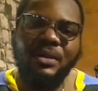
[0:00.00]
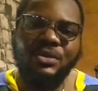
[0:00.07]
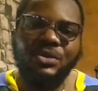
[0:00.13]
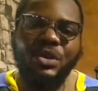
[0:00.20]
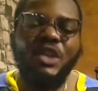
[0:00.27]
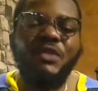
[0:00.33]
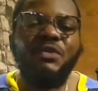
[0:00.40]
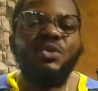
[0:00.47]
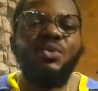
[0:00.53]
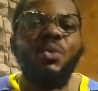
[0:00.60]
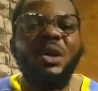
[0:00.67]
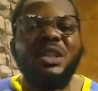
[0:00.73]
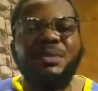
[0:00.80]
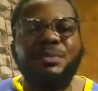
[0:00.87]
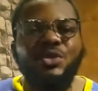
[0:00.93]
So if you
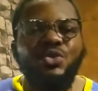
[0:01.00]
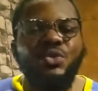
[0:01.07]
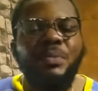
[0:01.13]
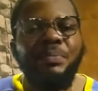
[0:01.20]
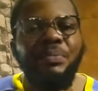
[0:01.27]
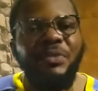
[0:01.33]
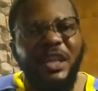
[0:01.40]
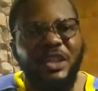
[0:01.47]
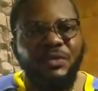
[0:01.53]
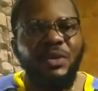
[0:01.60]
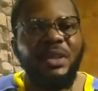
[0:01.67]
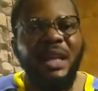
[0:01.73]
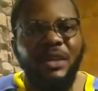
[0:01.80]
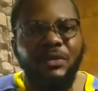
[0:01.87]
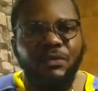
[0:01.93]
want me to press
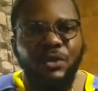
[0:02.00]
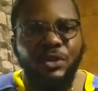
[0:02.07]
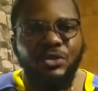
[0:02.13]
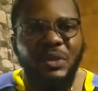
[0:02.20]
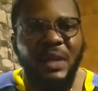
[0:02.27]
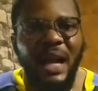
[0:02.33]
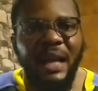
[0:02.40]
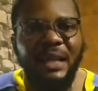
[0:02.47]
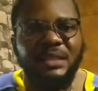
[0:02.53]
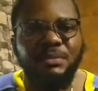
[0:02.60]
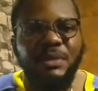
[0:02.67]
for that for you guys,